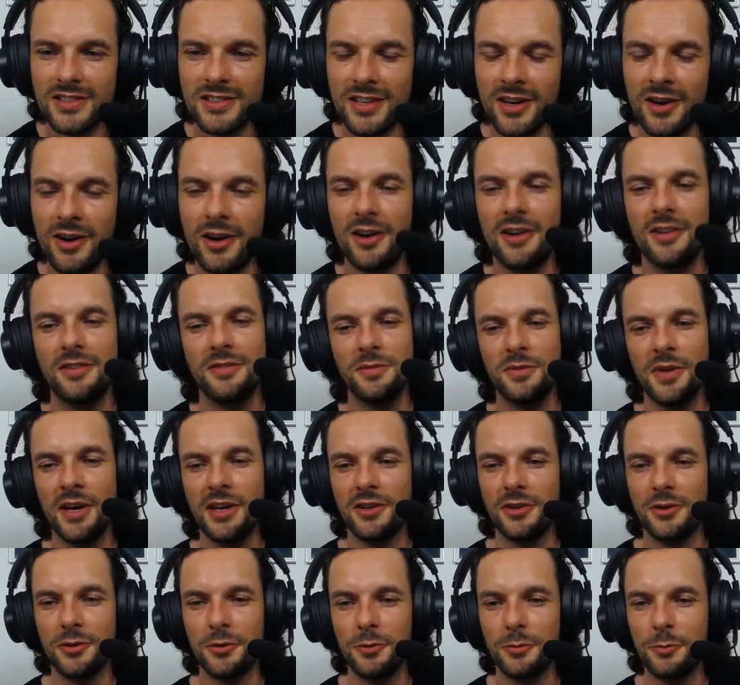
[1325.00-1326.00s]
Oh,
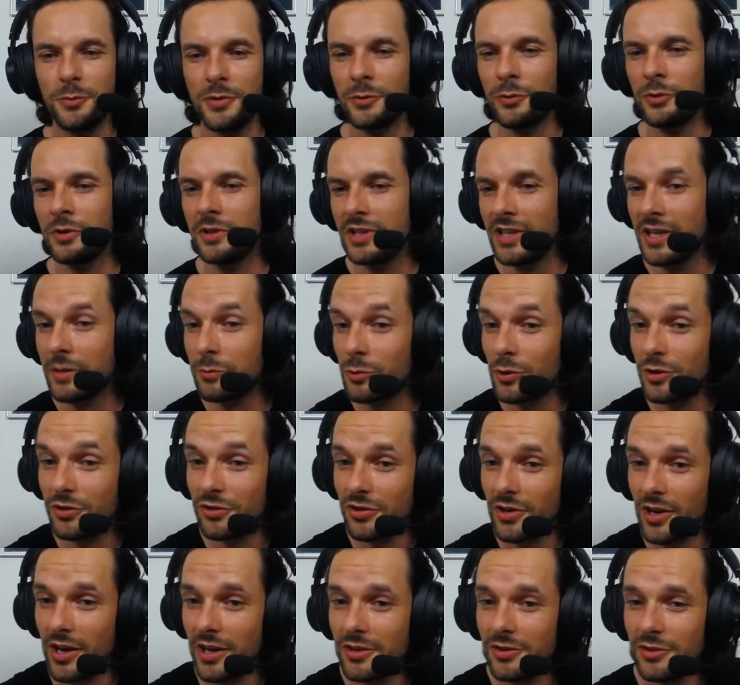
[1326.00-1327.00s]
thank you. We really
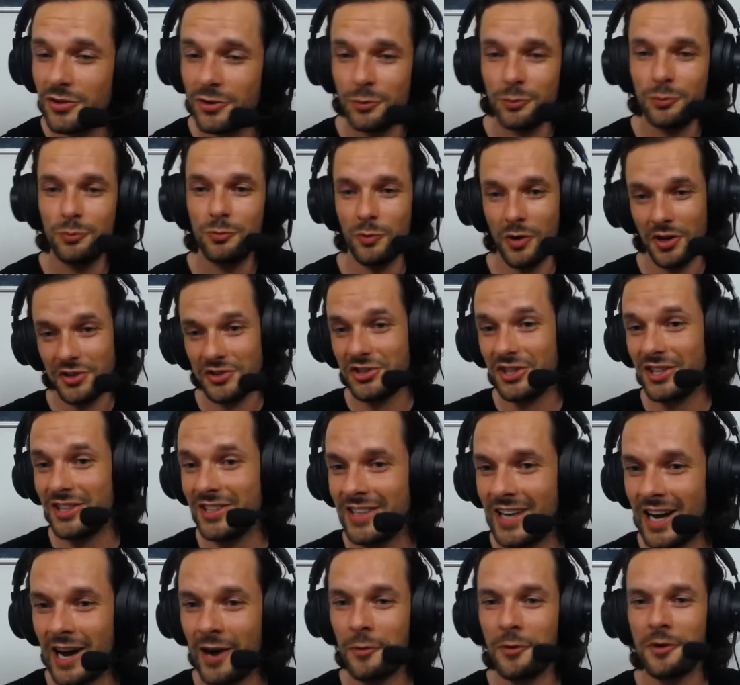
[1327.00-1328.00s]
appreciate you watching
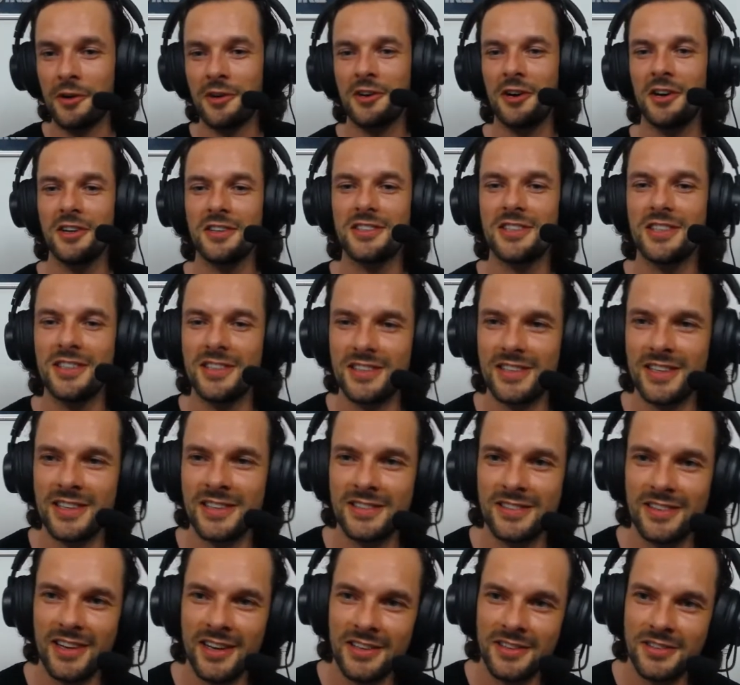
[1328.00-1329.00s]
our content
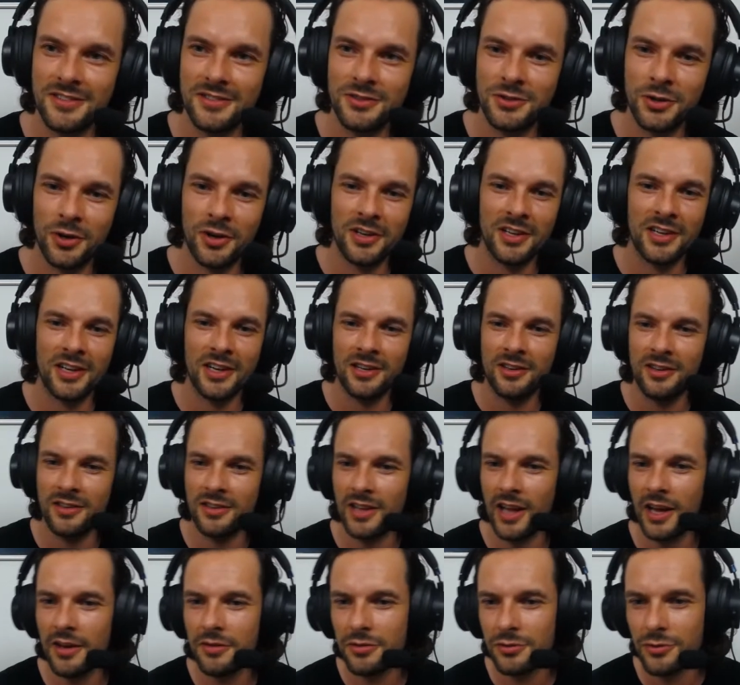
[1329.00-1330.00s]
and joining in on
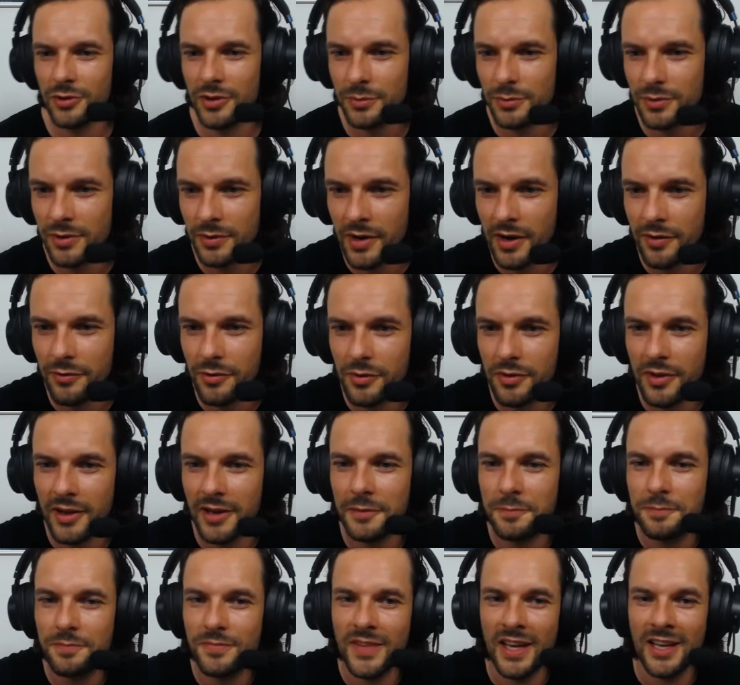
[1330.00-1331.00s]
live streams and everything.
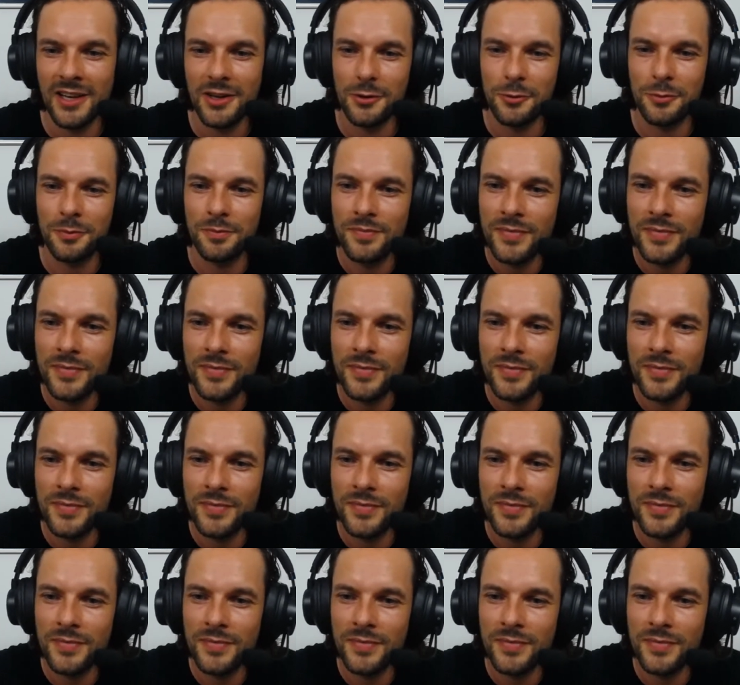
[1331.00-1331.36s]
Thank you.